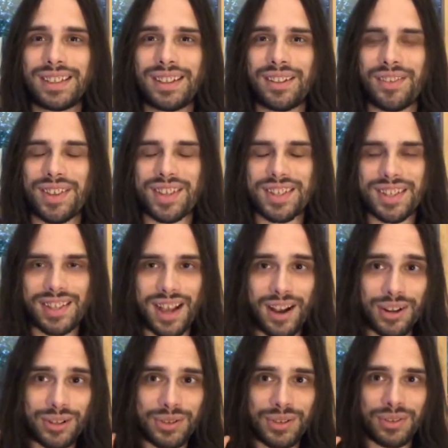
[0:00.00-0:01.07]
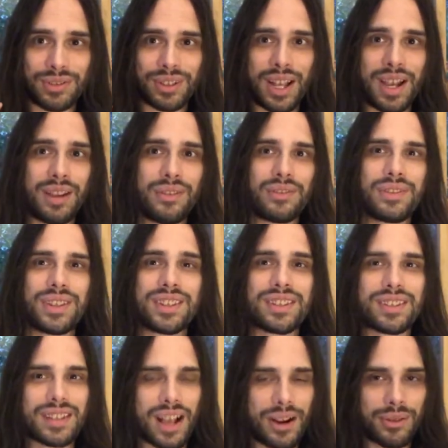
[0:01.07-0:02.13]
of the sound of life, the
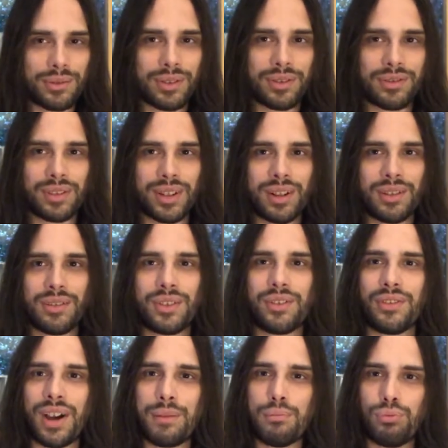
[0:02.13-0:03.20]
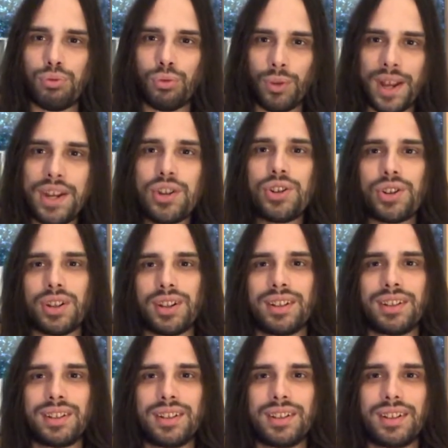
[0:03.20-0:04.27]
sound of love, the vibration.